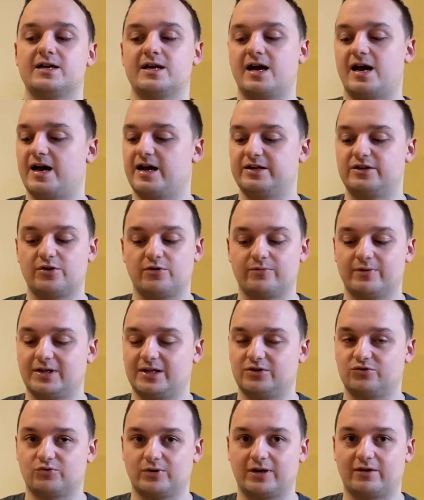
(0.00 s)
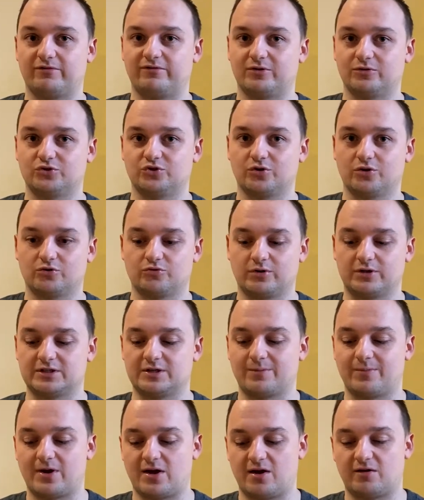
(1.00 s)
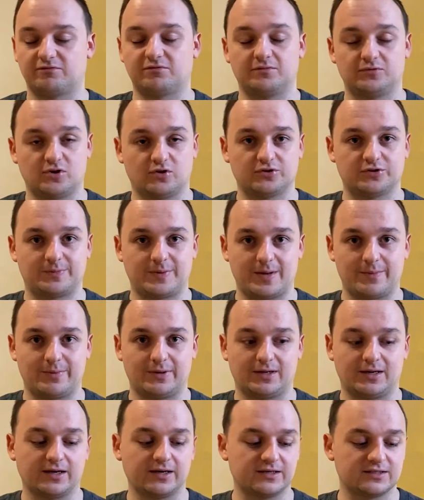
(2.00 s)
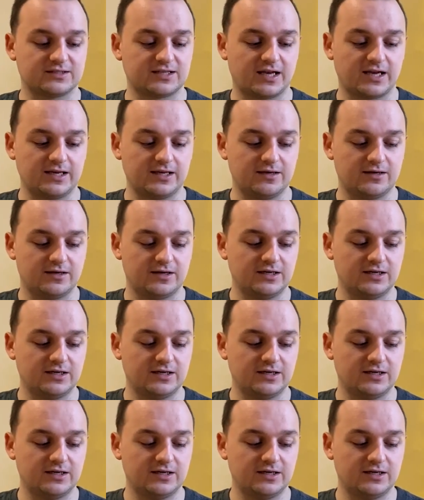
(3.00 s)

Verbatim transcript: I don't really drink full sugar drinks apart from Dr. Pepper, like I say.